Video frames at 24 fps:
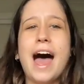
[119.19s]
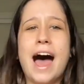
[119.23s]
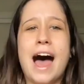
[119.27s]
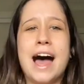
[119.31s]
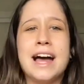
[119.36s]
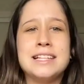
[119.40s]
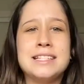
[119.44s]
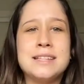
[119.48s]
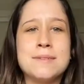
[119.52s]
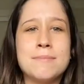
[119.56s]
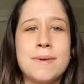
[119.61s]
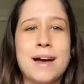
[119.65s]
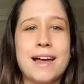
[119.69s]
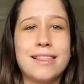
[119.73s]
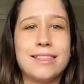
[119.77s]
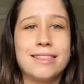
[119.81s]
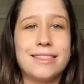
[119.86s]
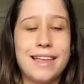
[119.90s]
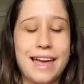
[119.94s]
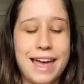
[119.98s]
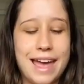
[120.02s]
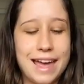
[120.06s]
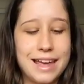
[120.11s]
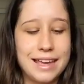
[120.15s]
I did my
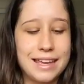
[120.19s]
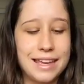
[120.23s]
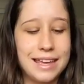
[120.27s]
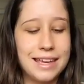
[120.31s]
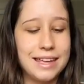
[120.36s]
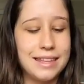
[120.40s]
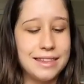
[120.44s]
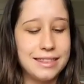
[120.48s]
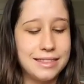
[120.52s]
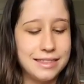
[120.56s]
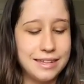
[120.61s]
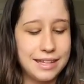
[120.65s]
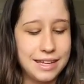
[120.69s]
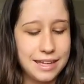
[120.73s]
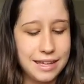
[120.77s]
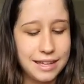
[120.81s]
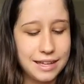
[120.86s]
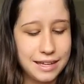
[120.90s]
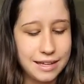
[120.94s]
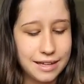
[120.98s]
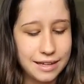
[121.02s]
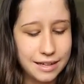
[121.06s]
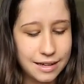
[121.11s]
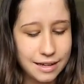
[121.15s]
leg in
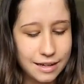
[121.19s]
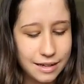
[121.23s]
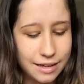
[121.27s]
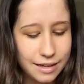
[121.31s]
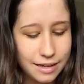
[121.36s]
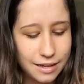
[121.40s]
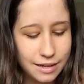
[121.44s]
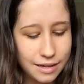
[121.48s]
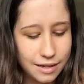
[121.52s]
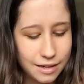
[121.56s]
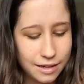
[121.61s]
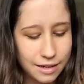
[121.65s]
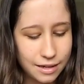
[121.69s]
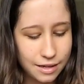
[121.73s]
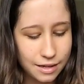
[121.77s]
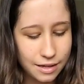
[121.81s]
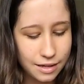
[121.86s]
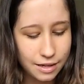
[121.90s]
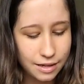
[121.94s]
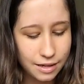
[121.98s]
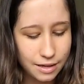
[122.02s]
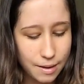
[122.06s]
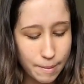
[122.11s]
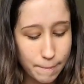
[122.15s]
the
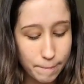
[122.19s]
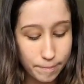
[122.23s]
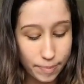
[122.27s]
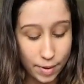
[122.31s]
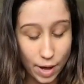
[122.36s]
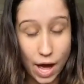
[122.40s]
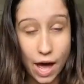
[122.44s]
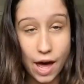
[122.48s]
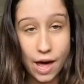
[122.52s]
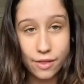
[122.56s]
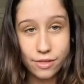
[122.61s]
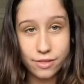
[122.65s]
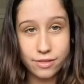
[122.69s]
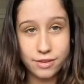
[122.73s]
bath